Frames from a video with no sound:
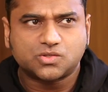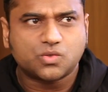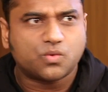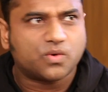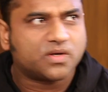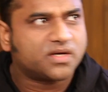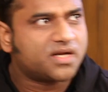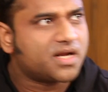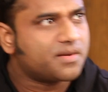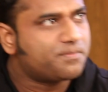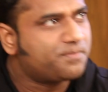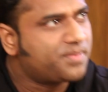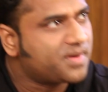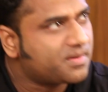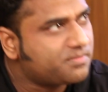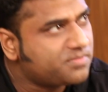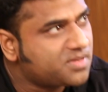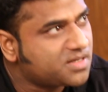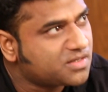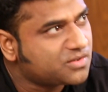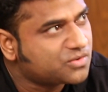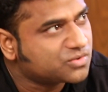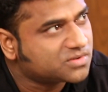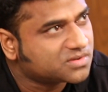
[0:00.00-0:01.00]
So one guy
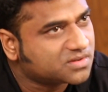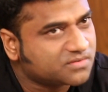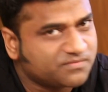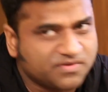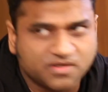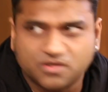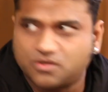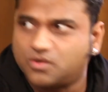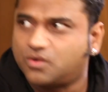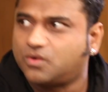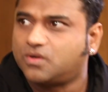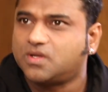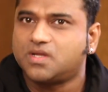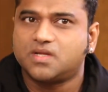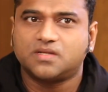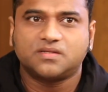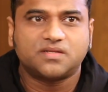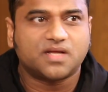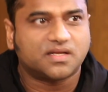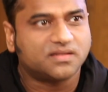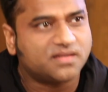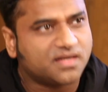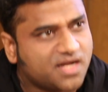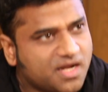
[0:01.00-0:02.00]
peeped into the window.
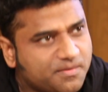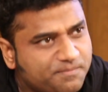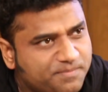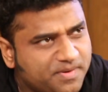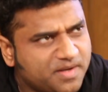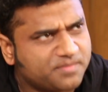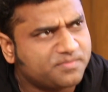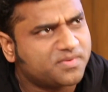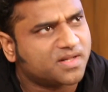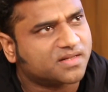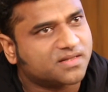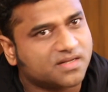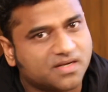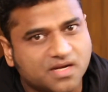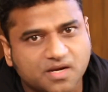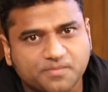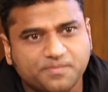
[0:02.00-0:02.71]
The other guy peeped.